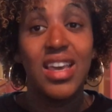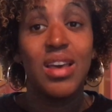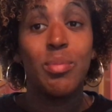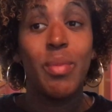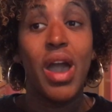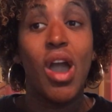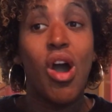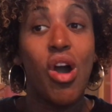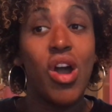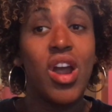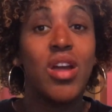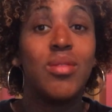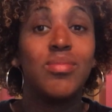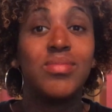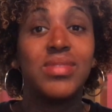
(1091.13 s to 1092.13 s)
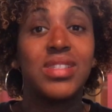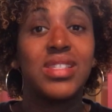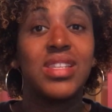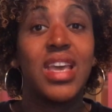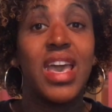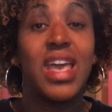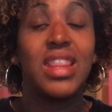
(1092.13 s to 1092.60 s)
my
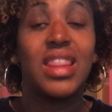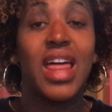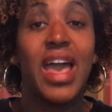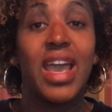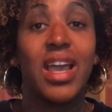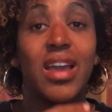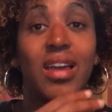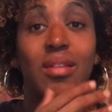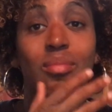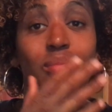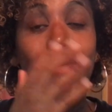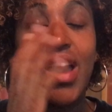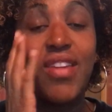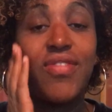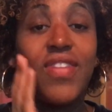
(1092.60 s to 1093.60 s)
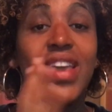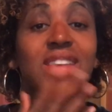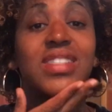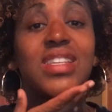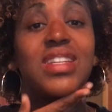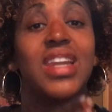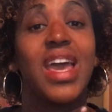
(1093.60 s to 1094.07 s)
arms and like my
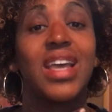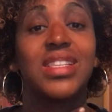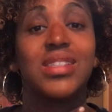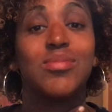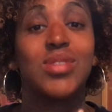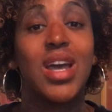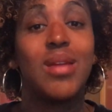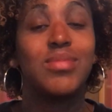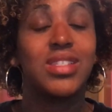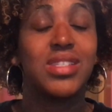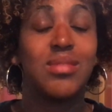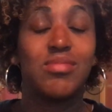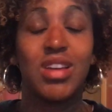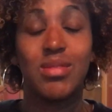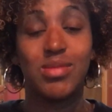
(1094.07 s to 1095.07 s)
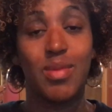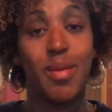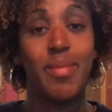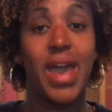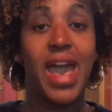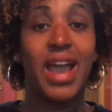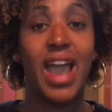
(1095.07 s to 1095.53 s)
face and neck sometimes, and sometimes my
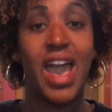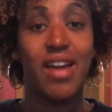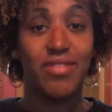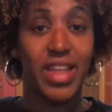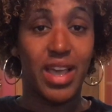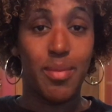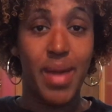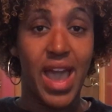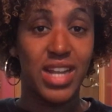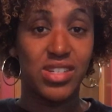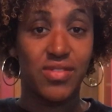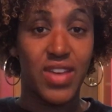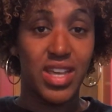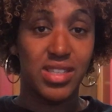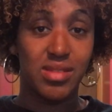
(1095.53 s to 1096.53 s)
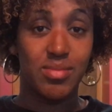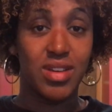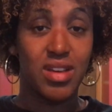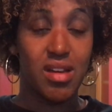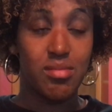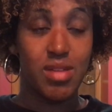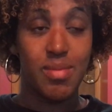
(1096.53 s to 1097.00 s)
back. I have like a patch of
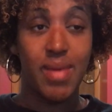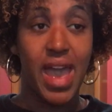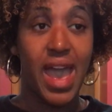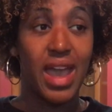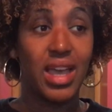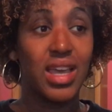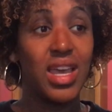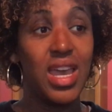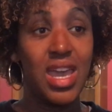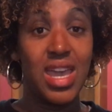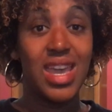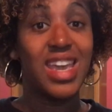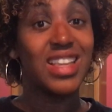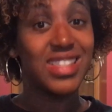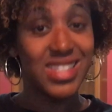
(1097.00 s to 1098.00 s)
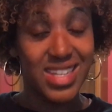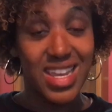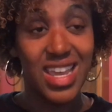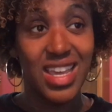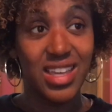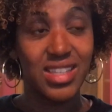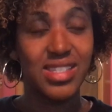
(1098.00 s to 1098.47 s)
eczema on my back. It
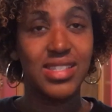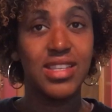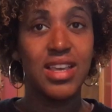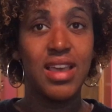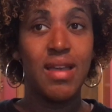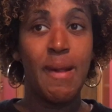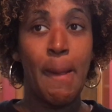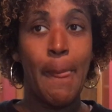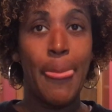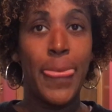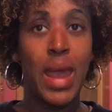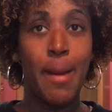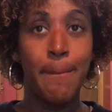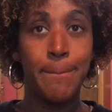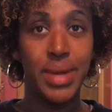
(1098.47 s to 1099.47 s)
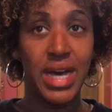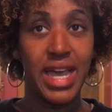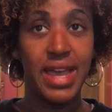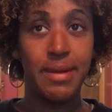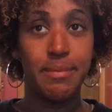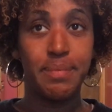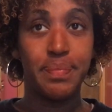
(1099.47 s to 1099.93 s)
stings,
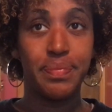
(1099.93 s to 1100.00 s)
but